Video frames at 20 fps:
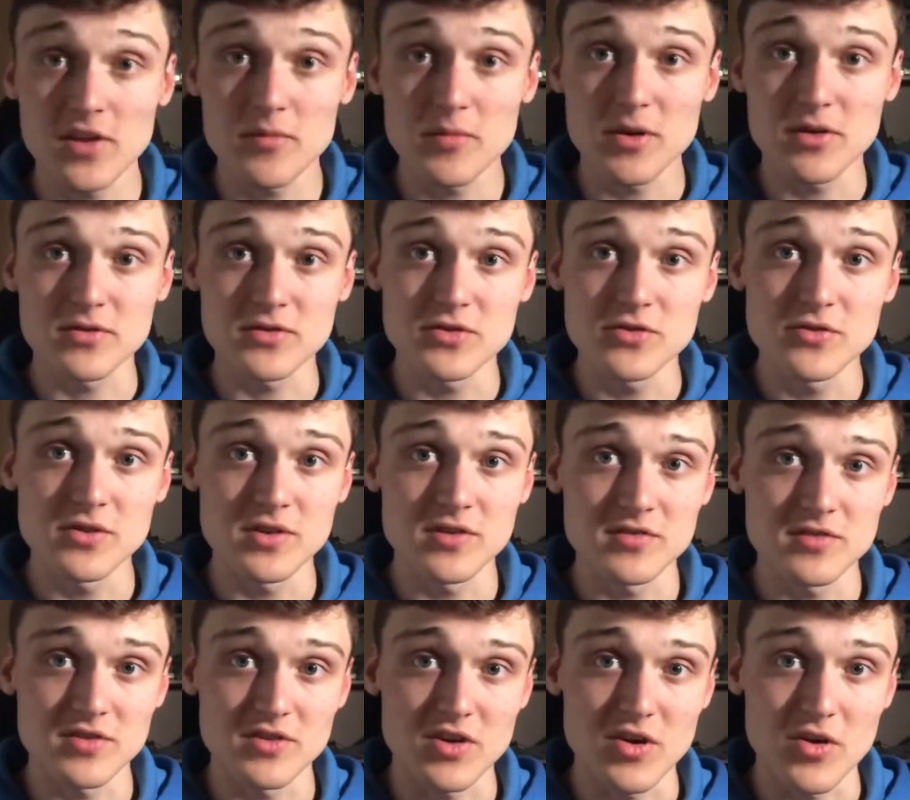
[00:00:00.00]
about two
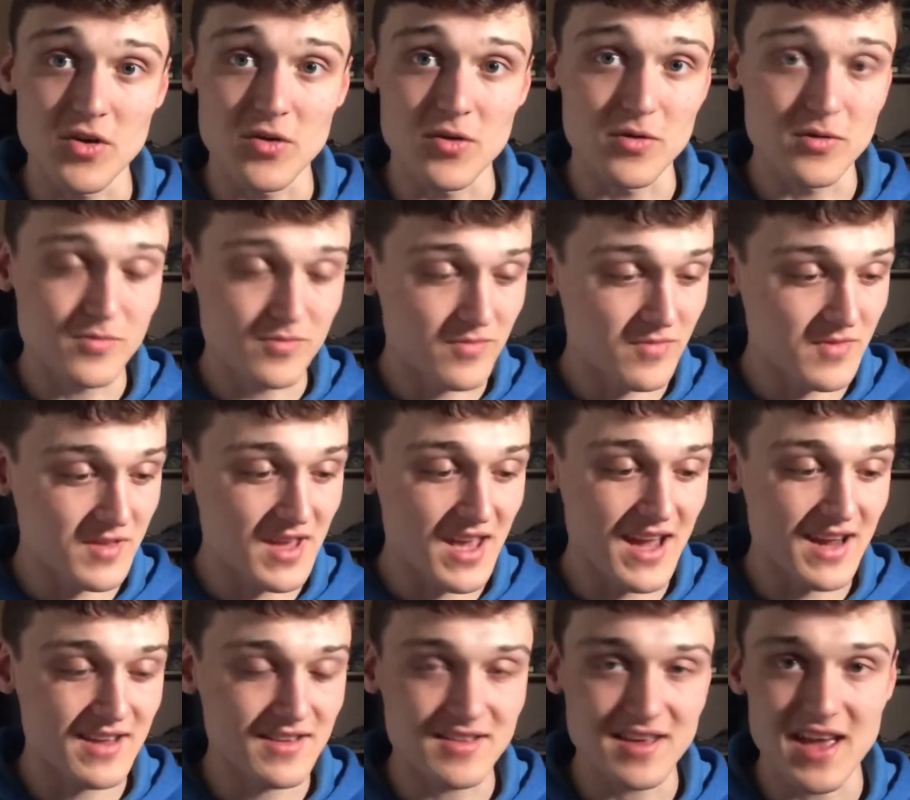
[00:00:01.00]
years ago.
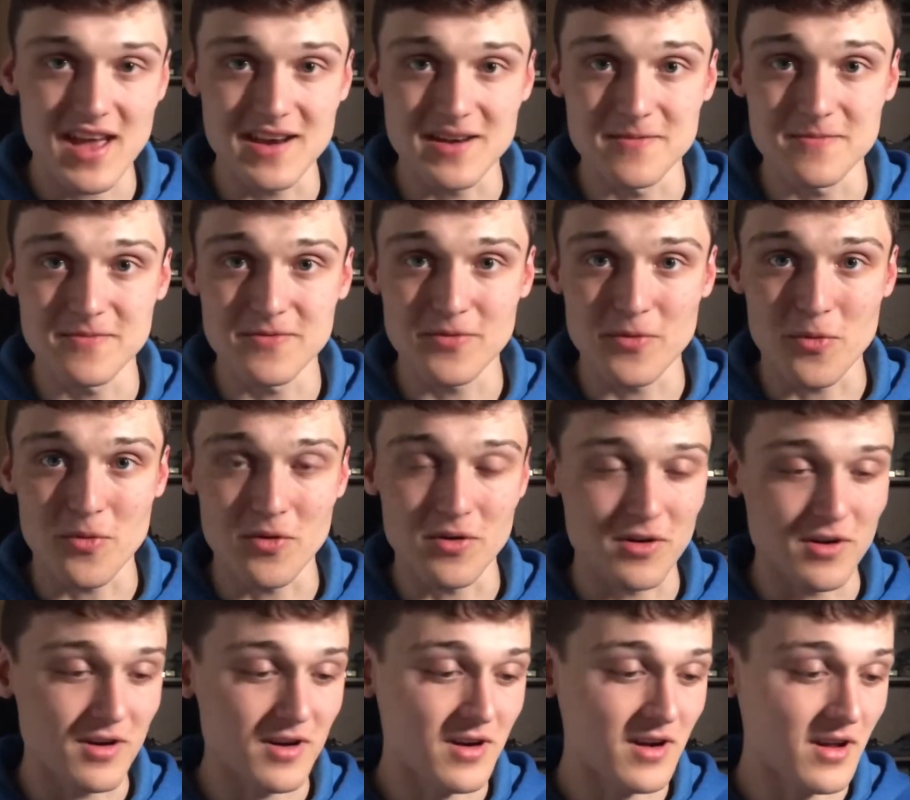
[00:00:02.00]
Zach has had him
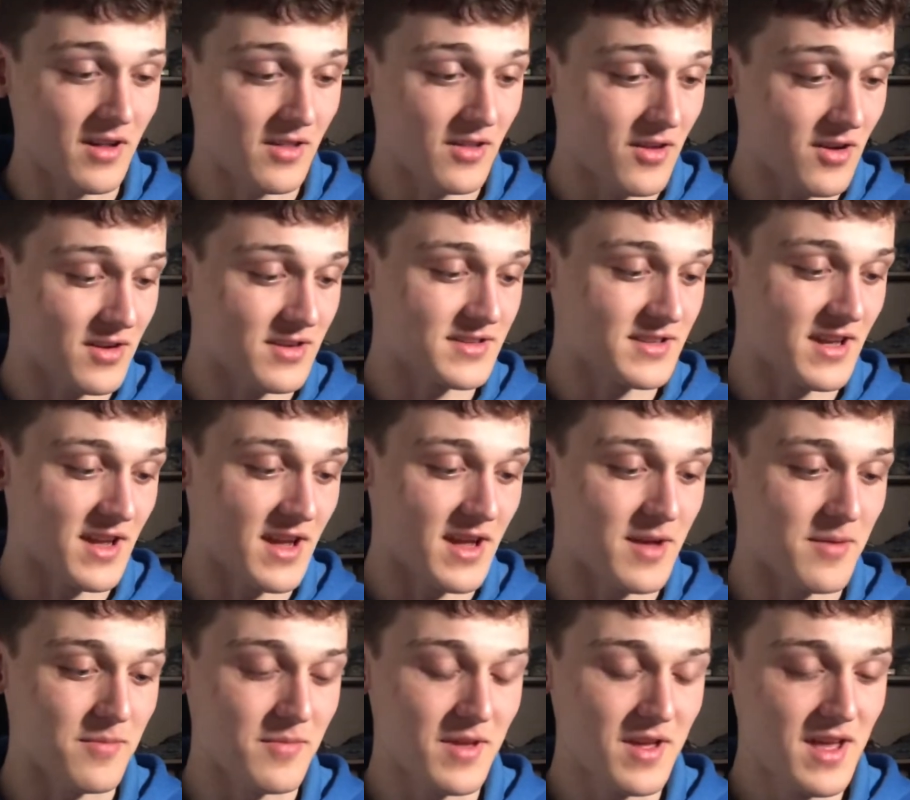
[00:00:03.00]
for a long
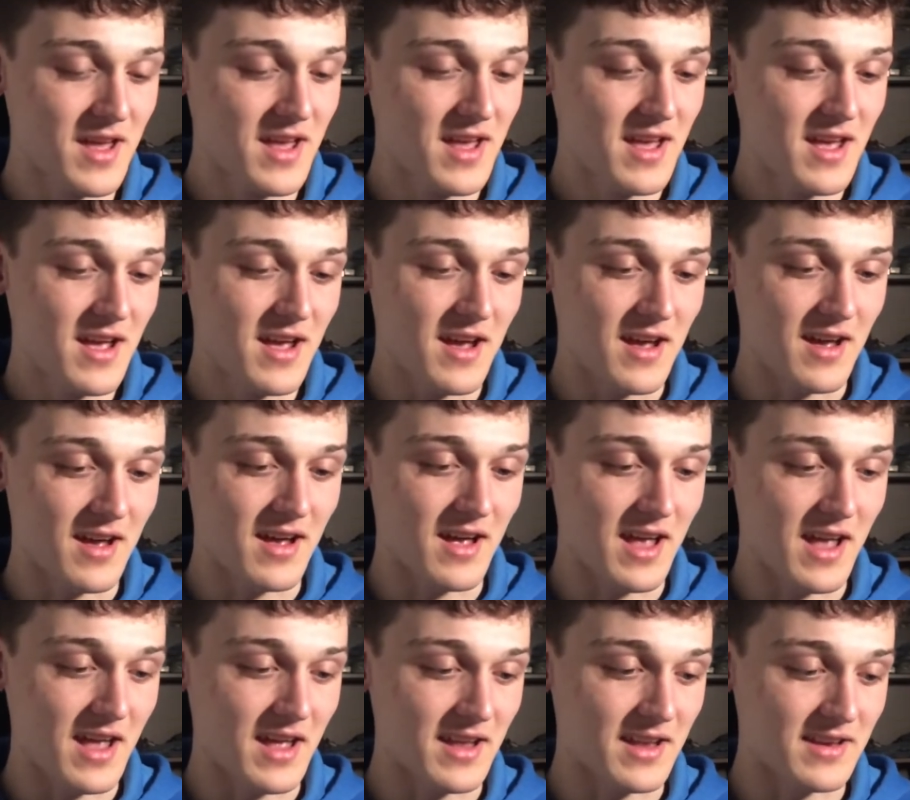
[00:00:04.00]
time. Uh,
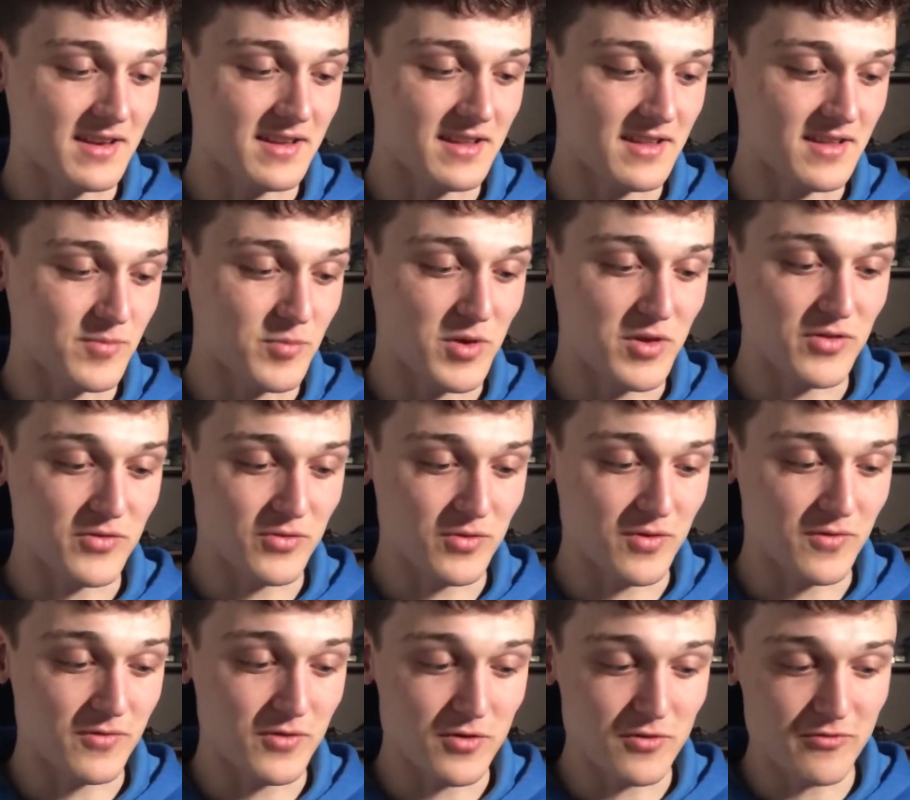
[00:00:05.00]
and he's been through
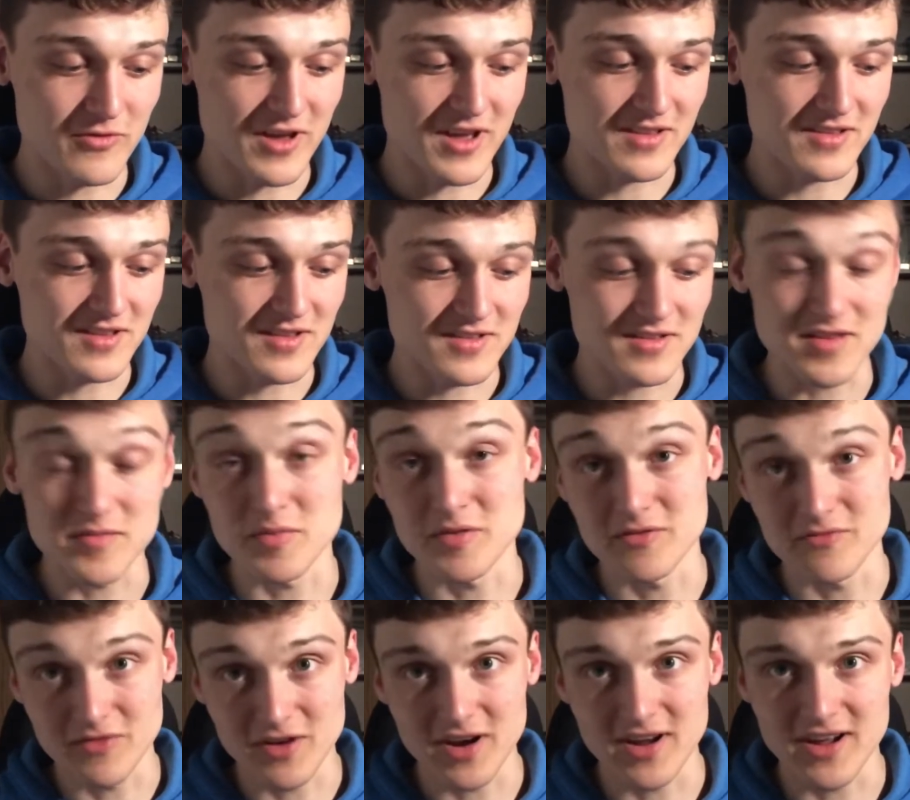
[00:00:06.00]
a few phases. He's
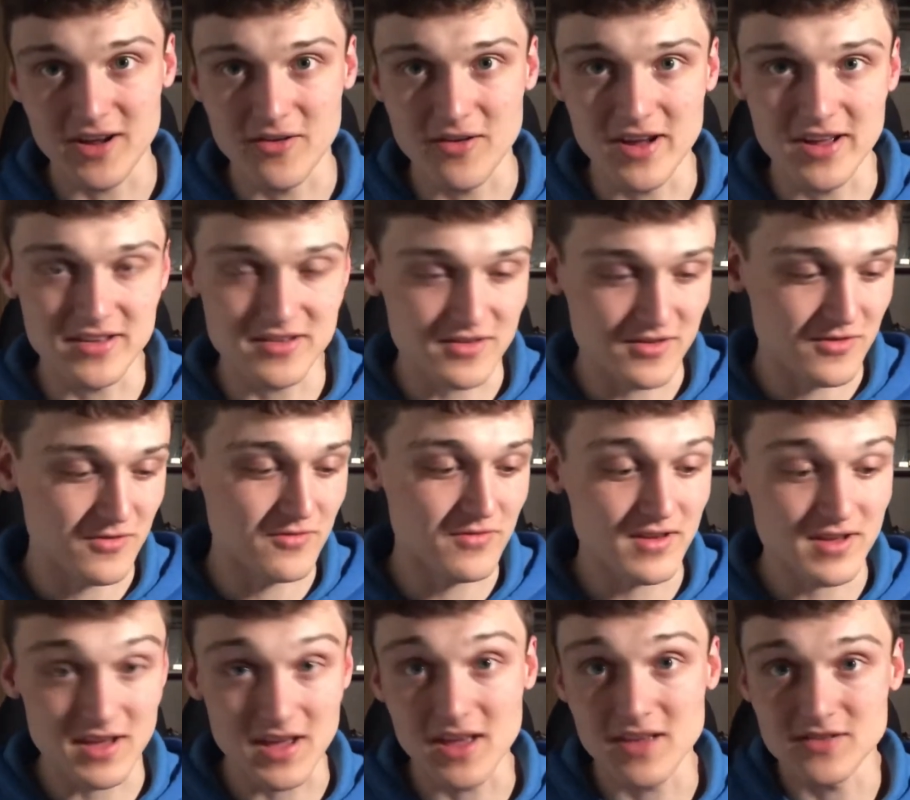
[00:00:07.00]
been very aggressive.
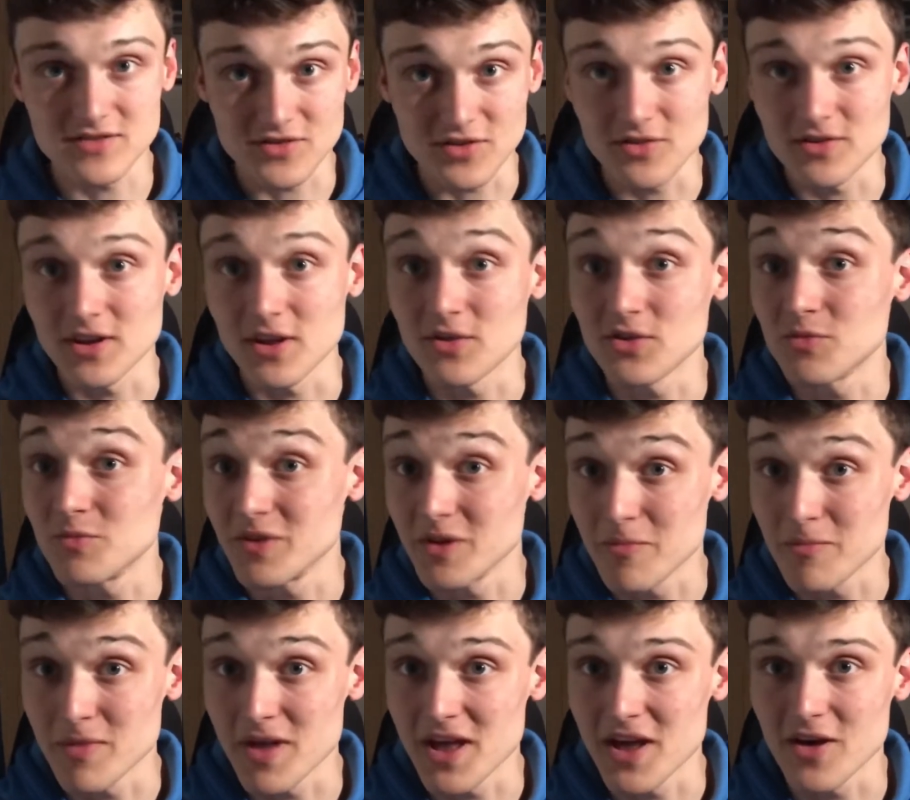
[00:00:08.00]
He has turned out to be a
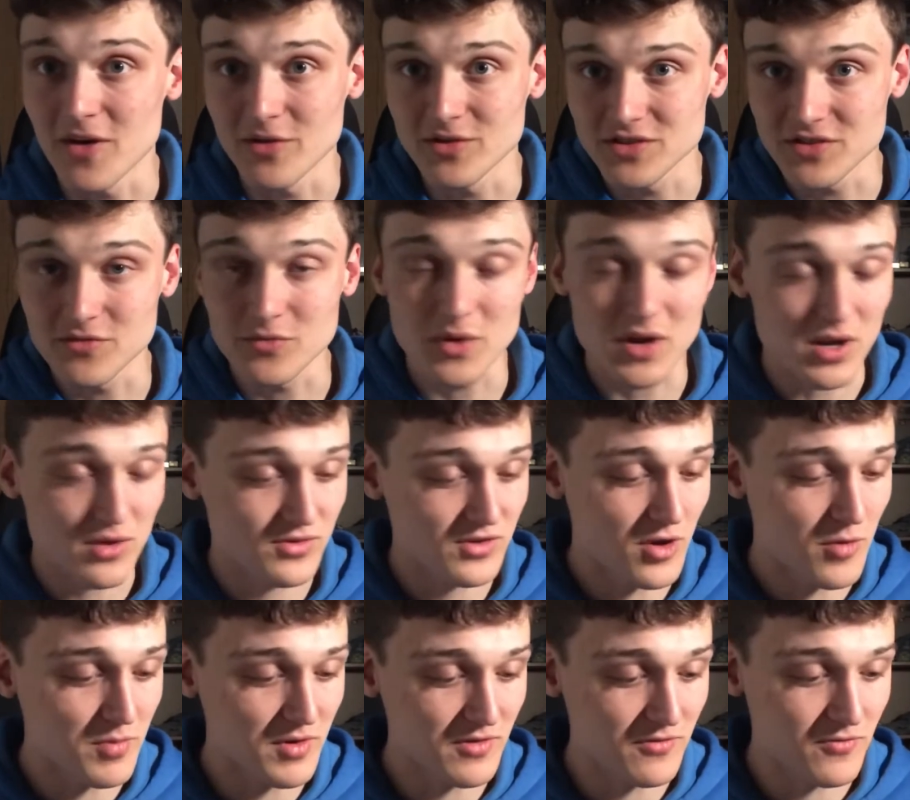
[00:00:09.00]
male, which is what I was
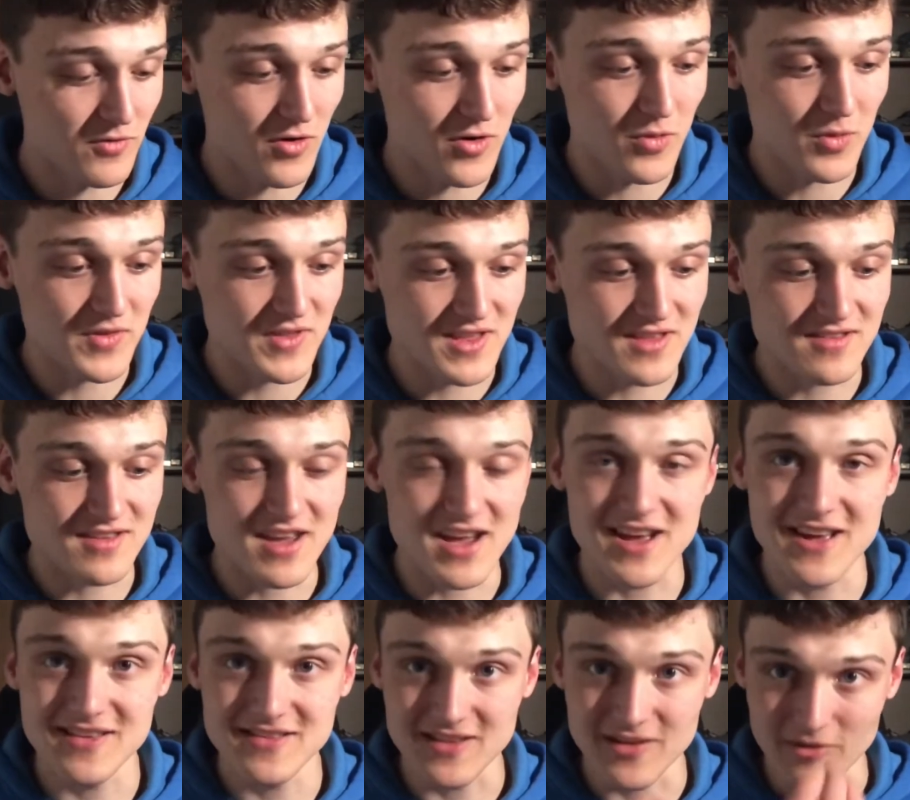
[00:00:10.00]
hoping for with these
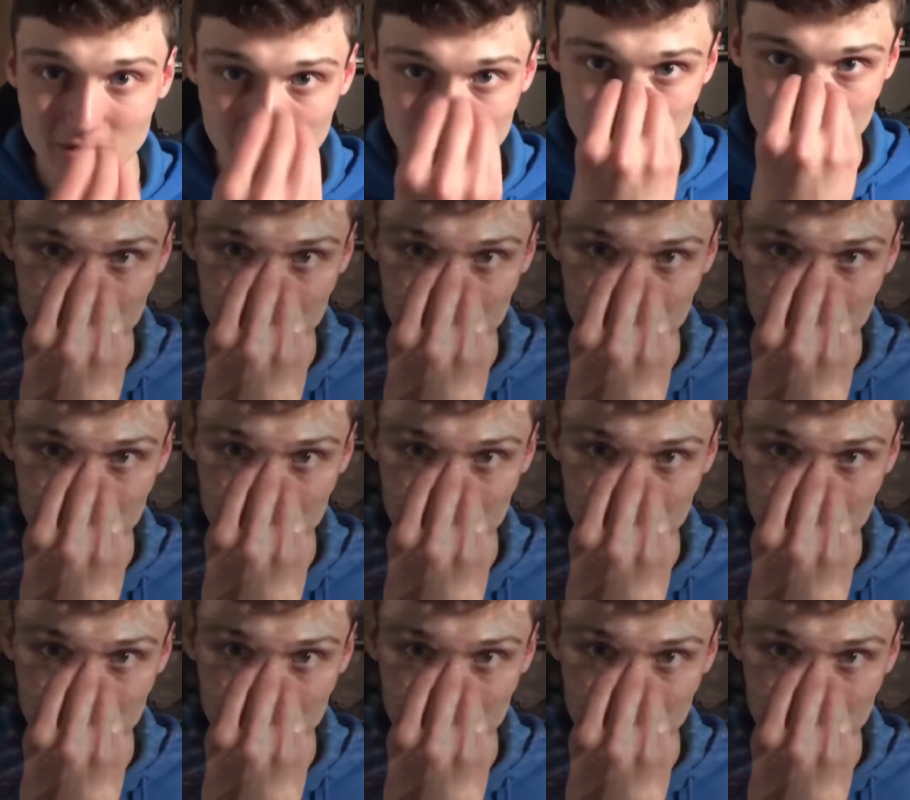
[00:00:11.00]
guys that grow